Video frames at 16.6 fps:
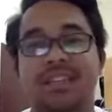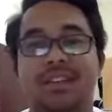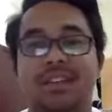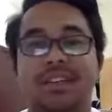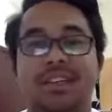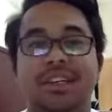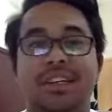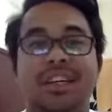
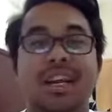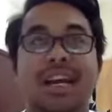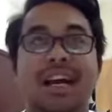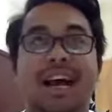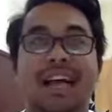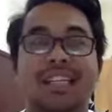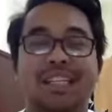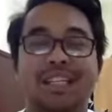or
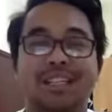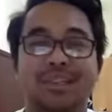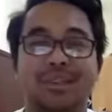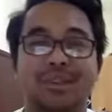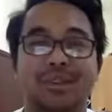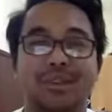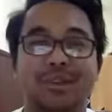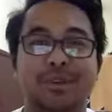as
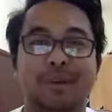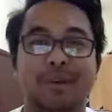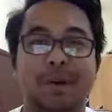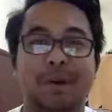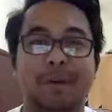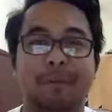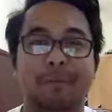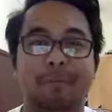you
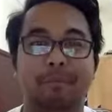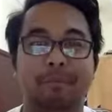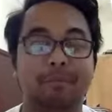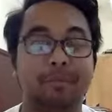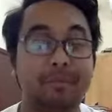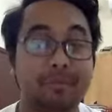um,